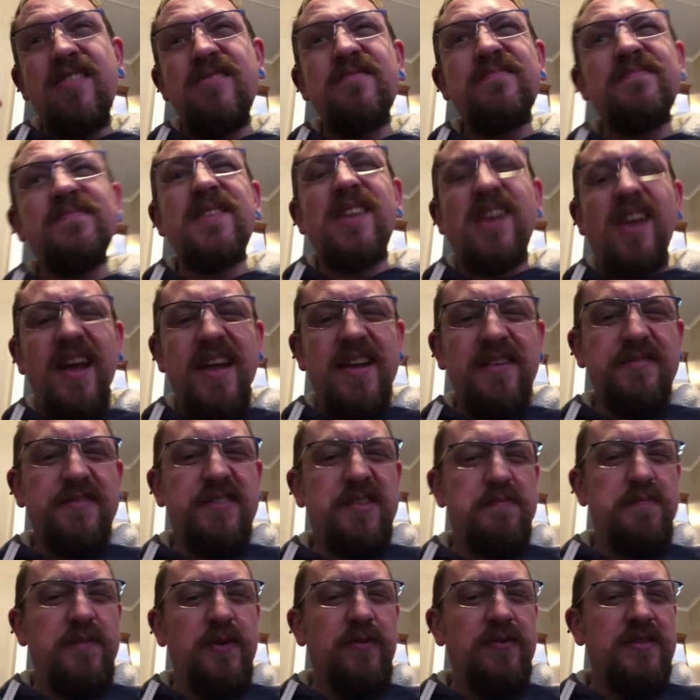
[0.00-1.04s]
like we
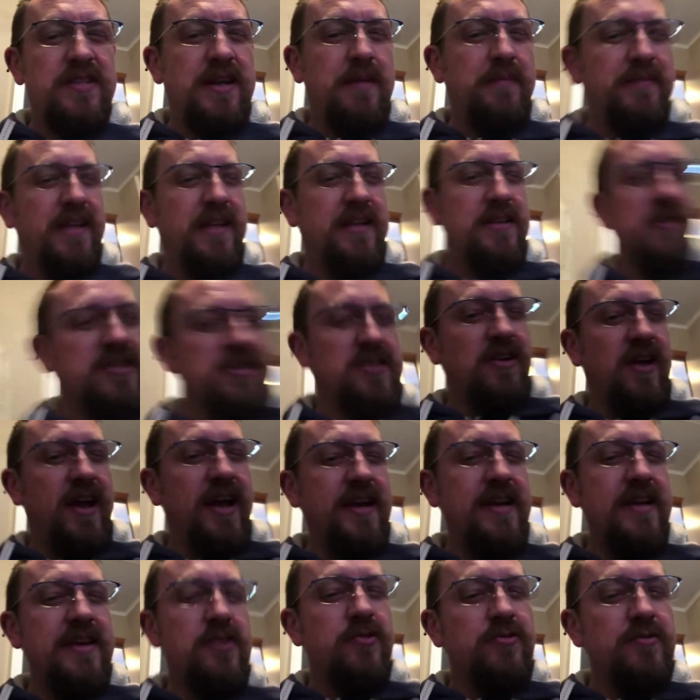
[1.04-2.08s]
spilt something
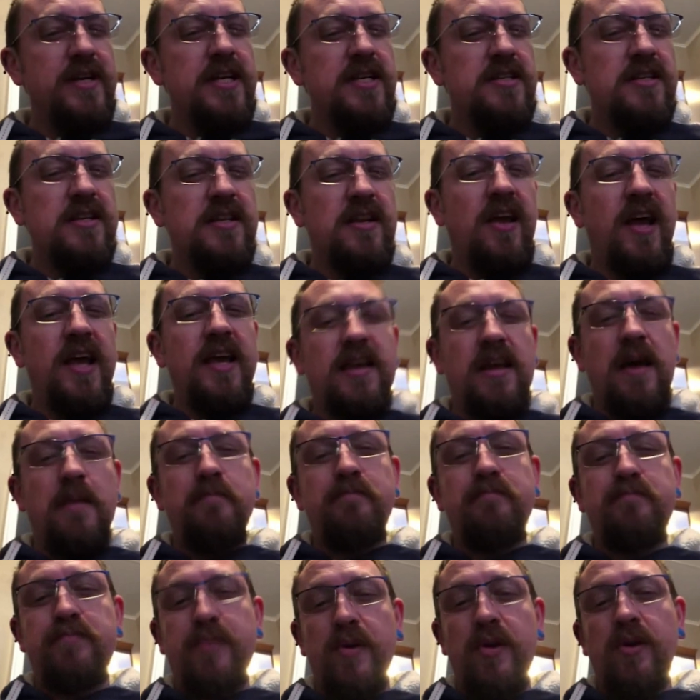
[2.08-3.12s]
slightly greasy like a
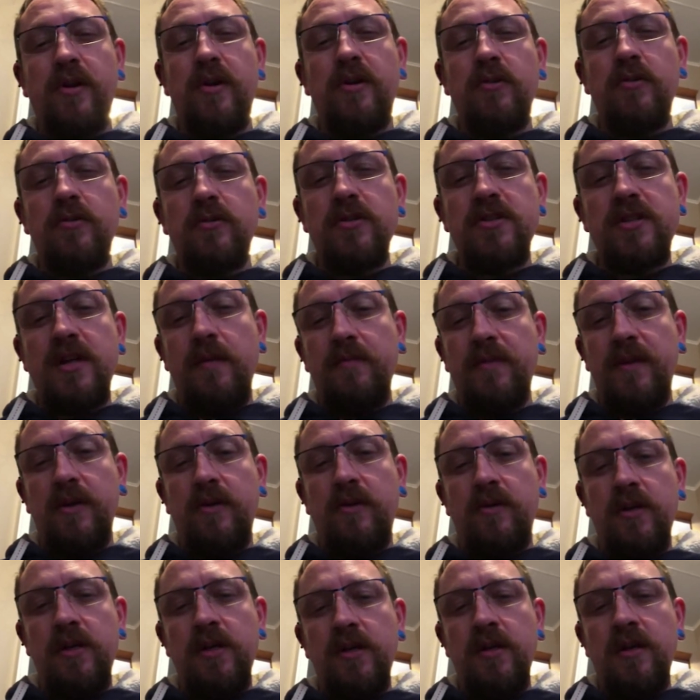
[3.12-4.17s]
burger or something on
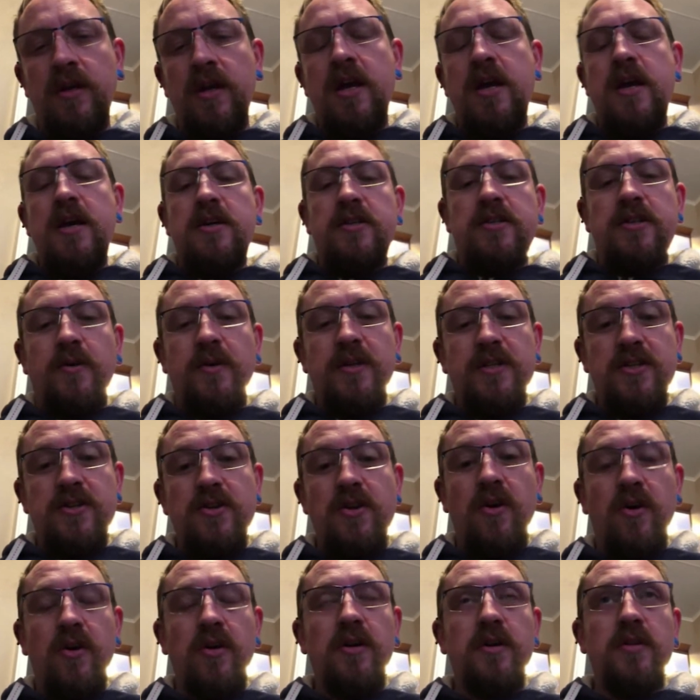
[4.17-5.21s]
it. So it's
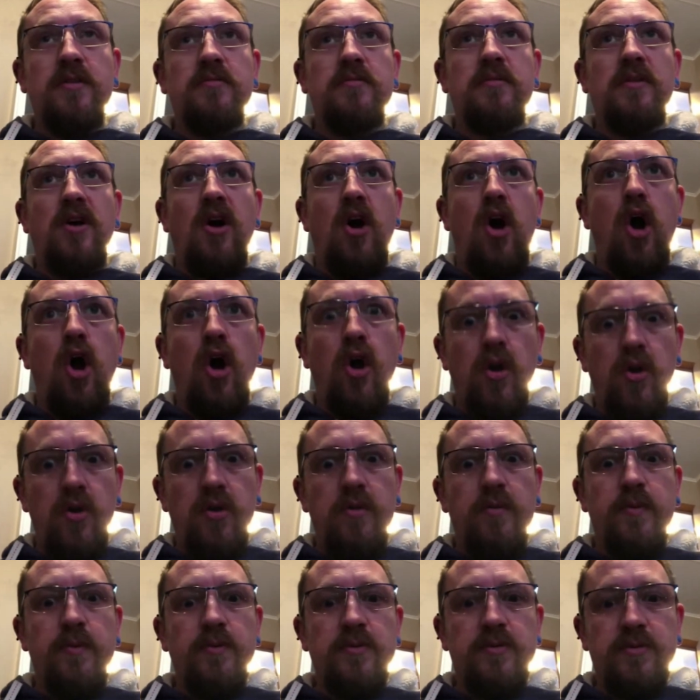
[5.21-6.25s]
not
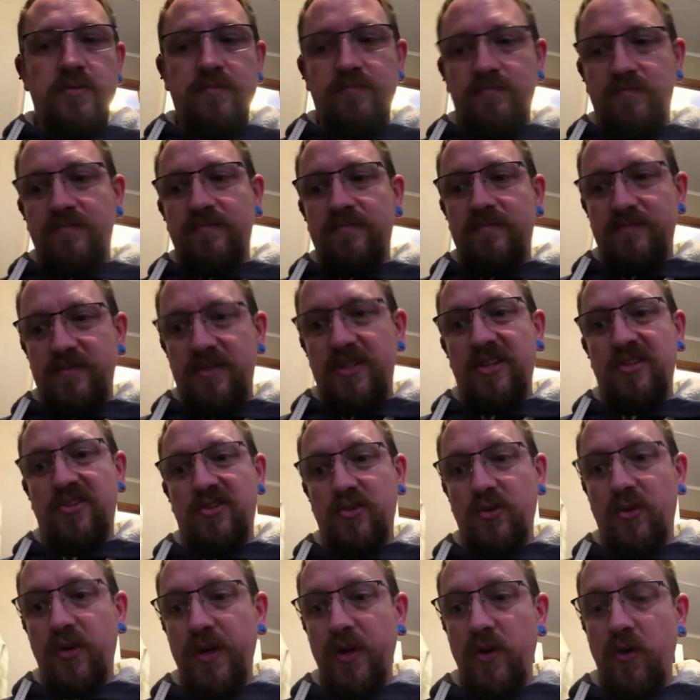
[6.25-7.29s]
horrible
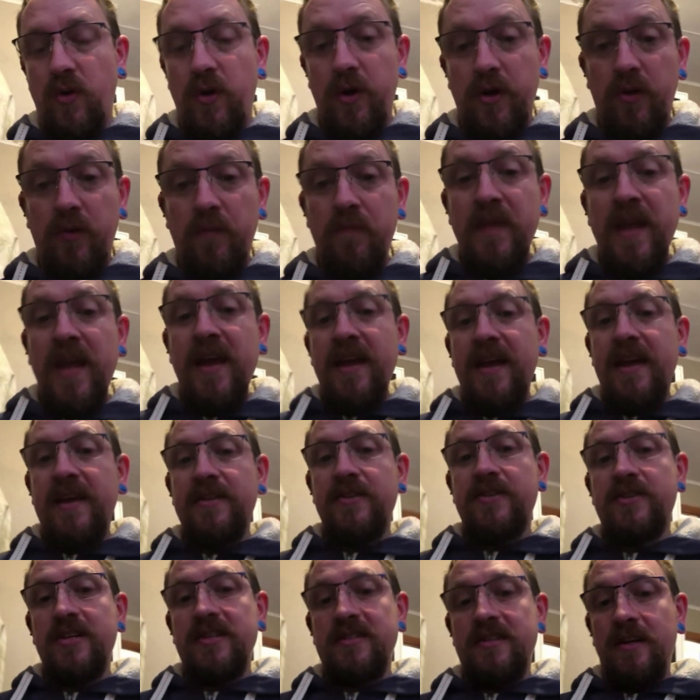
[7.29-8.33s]
destroyed oil, it's
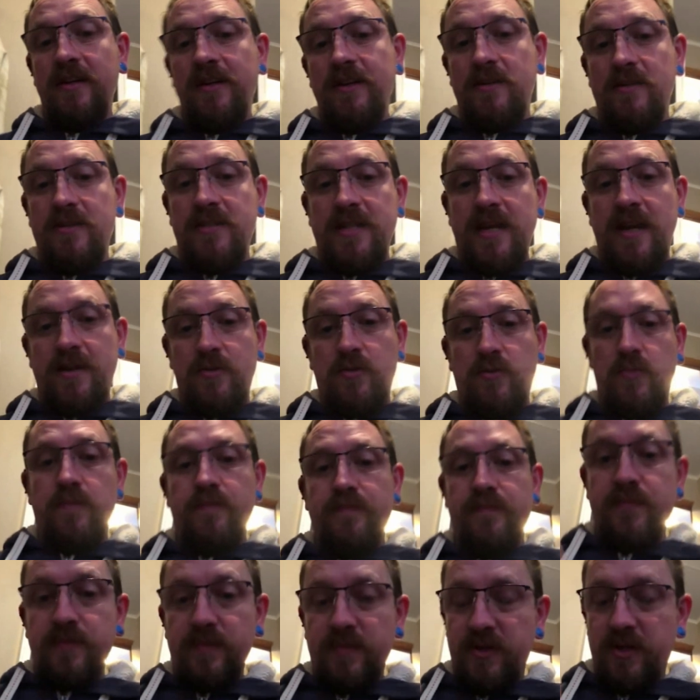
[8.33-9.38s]
just a little subtle.
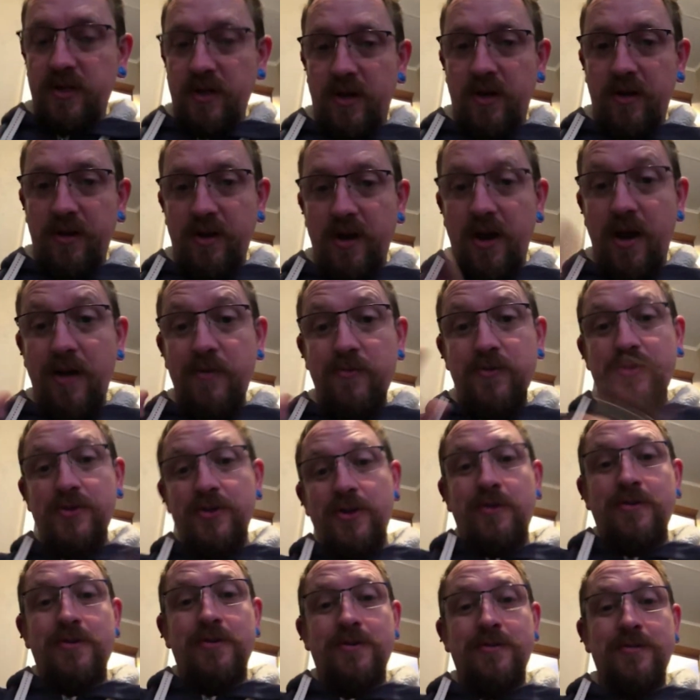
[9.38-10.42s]
So I will show
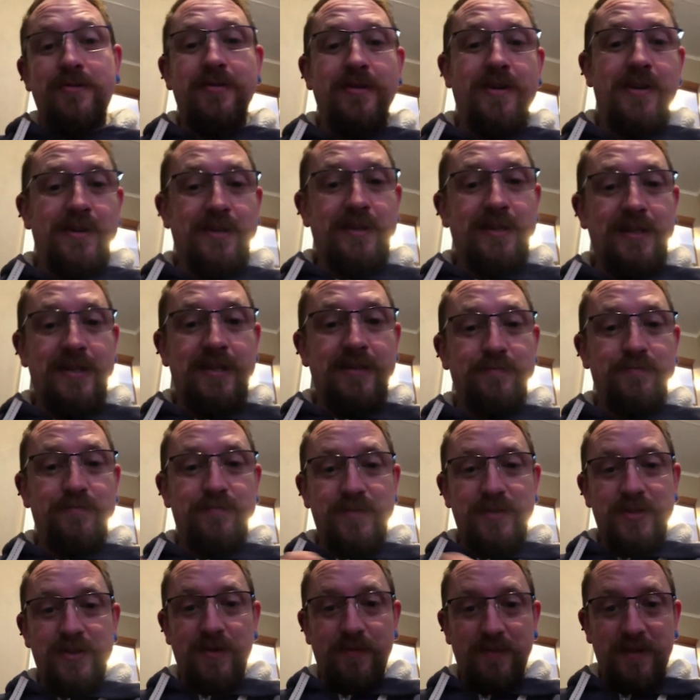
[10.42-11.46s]
you, I'm going to
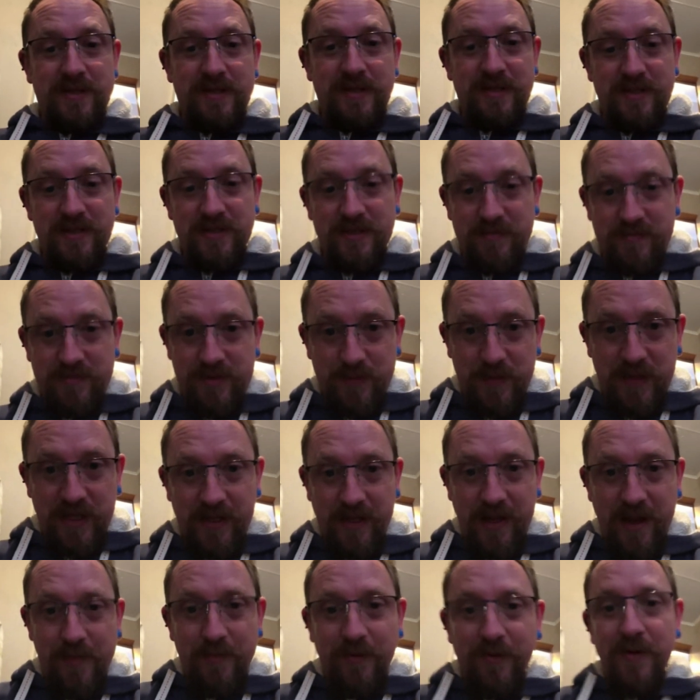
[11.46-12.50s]
stop this and spin the
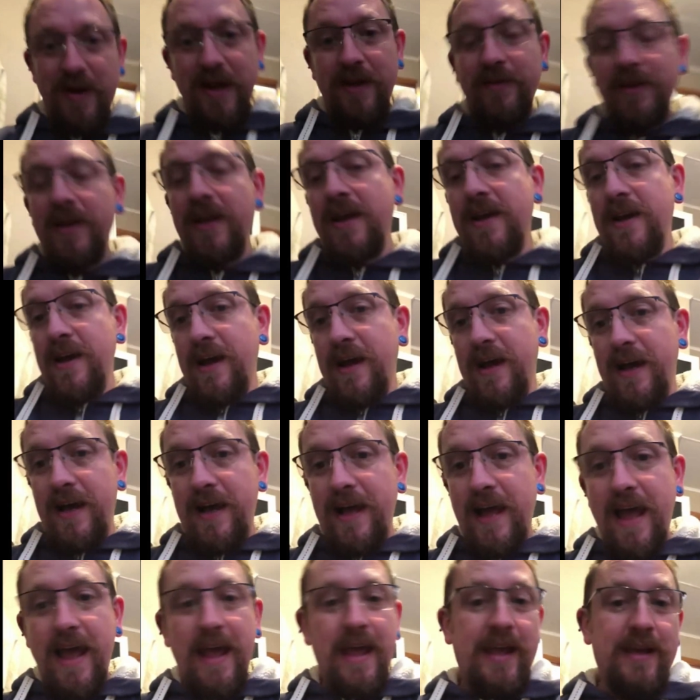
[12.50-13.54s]
camera around, and
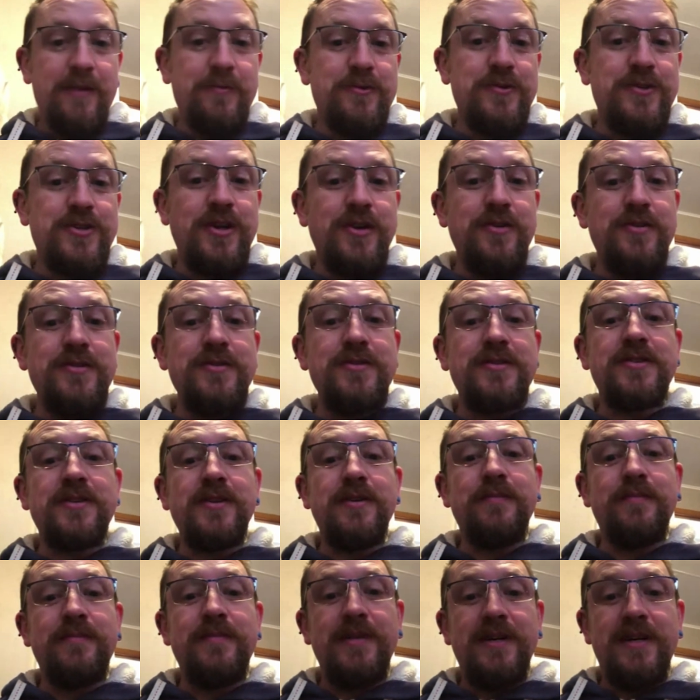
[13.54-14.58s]
I will show you
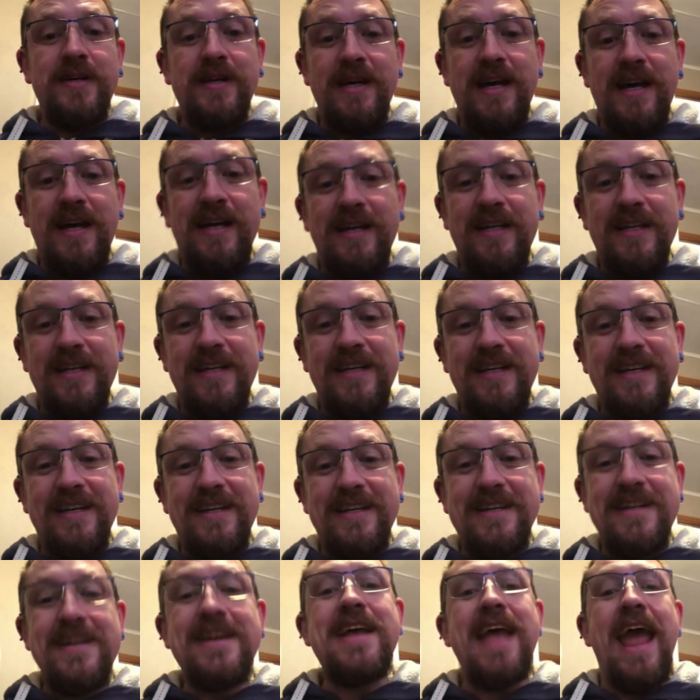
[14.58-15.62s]
some
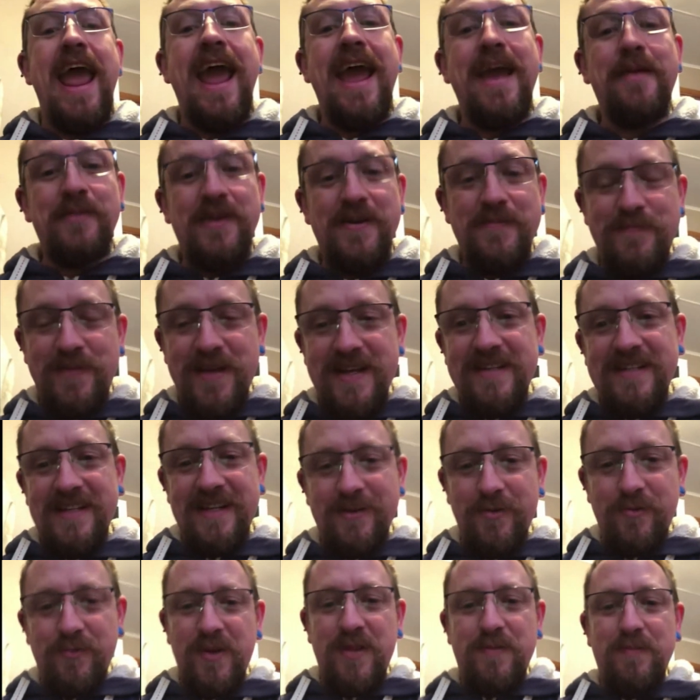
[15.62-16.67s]
hammer
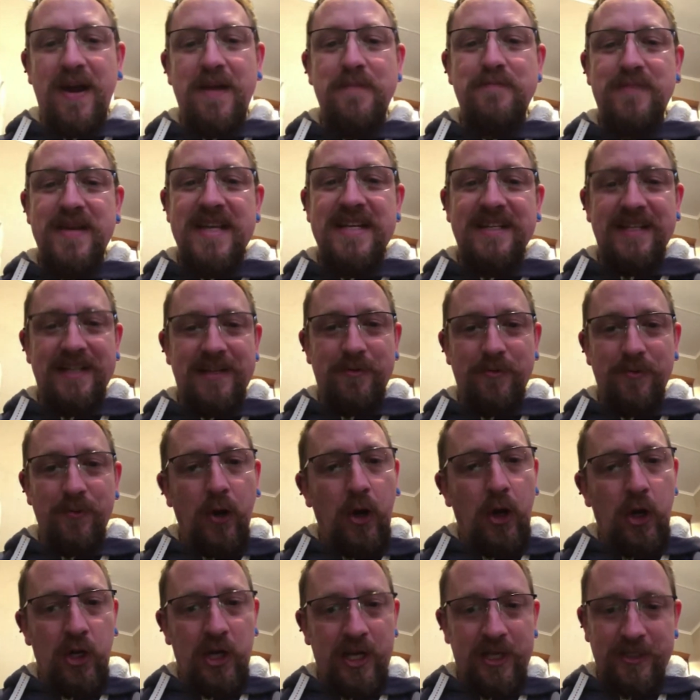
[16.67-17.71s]
beating with my beating
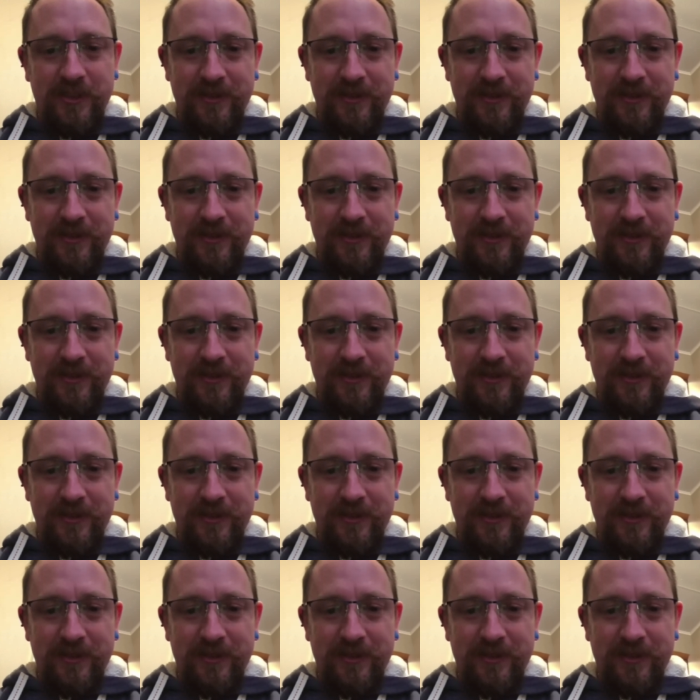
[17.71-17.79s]
rock.